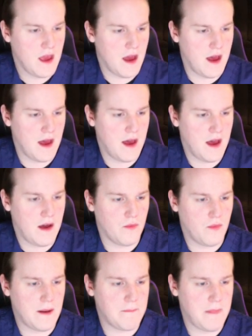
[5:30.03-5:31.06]

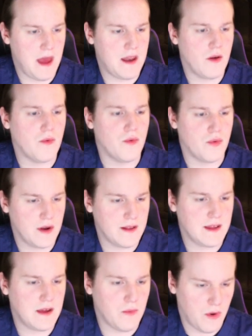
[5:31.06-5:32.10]
What men
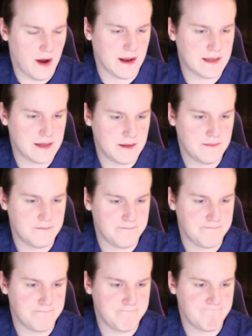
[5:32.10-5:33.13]
really want.
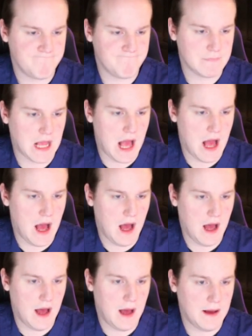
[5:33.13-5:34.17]

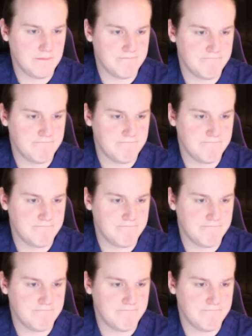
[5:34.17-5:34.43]
Yeah,